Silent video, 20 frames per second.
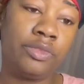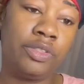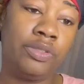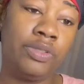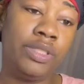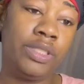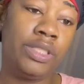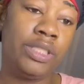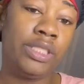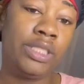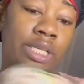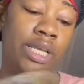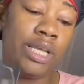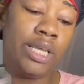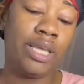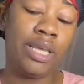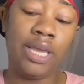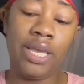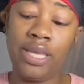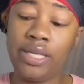Let's just
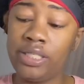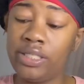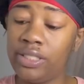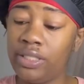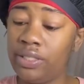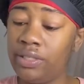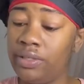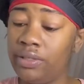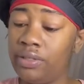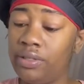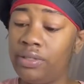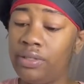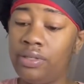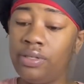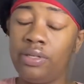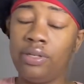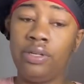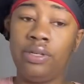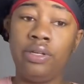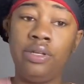take action.
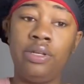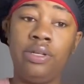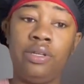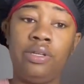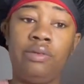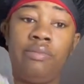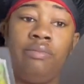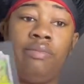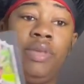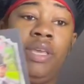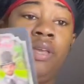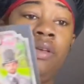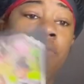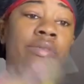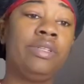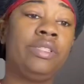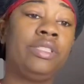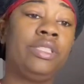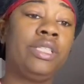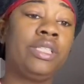
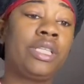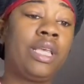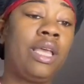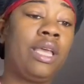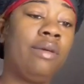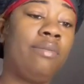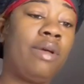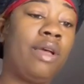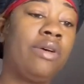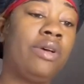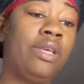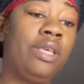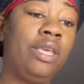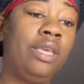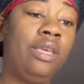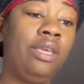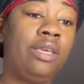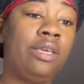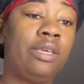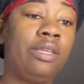Marriage just came out
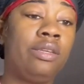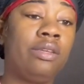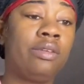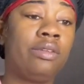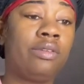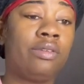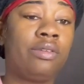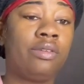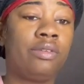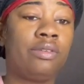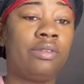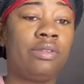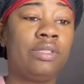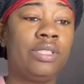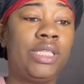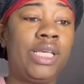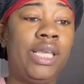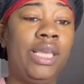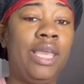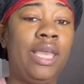again.
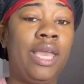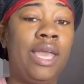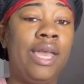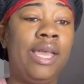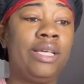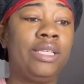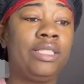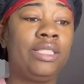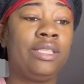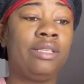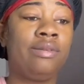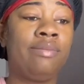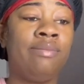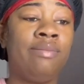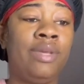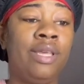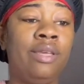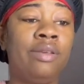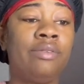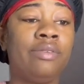Taking action,
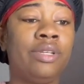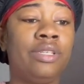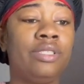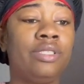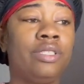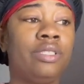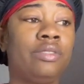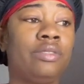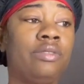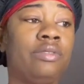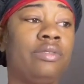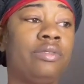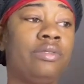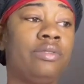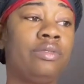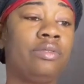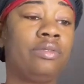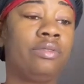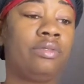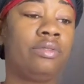marriage.
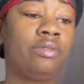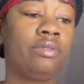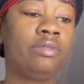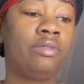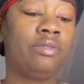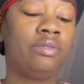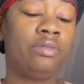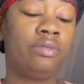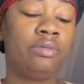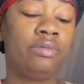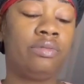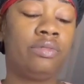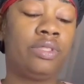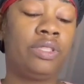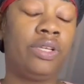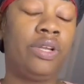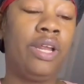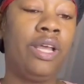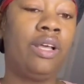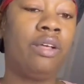
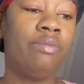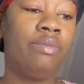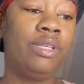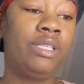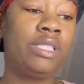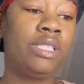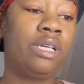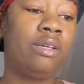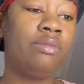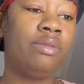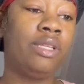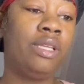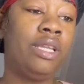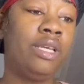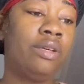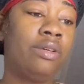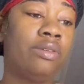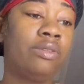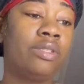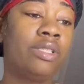So there could be something
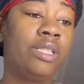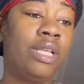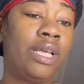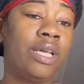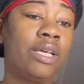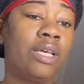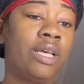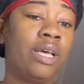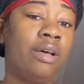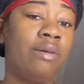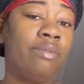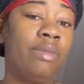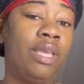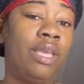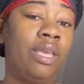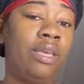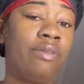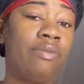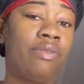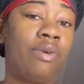else that could come
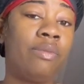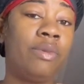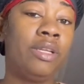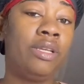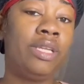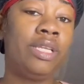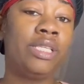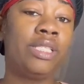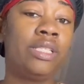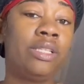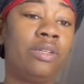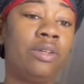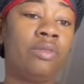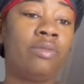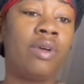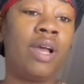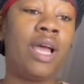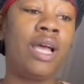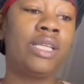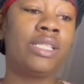in from the distant
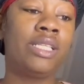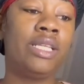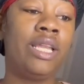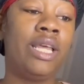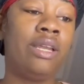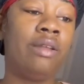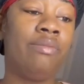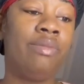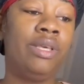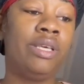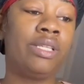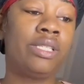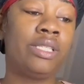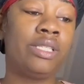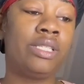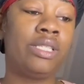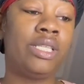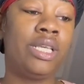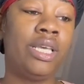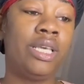horizon that'll be a
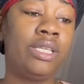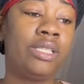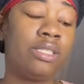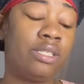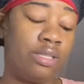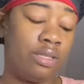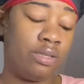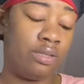success.